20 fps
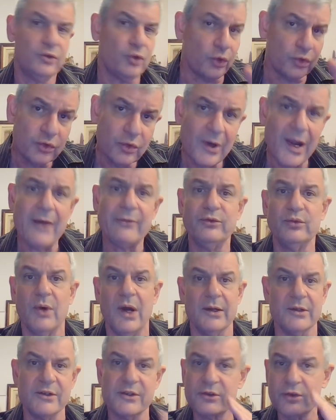Talk to loved
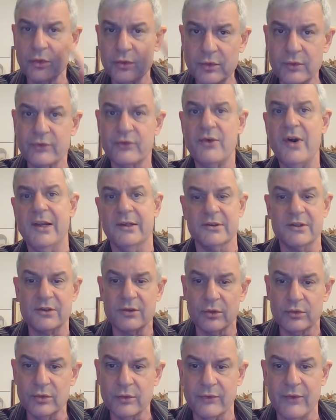ones, talk to friends,
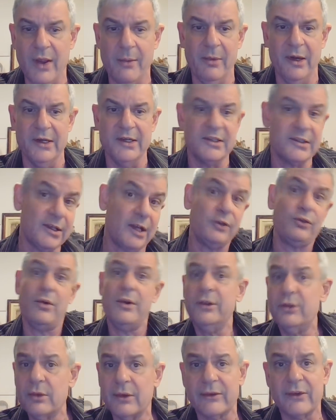talk to families. Start
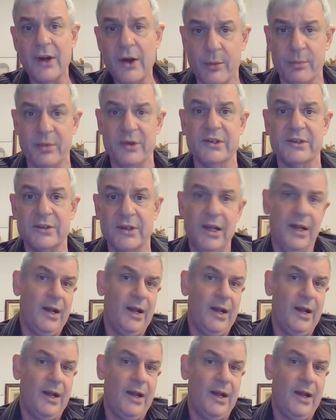going to a therapist.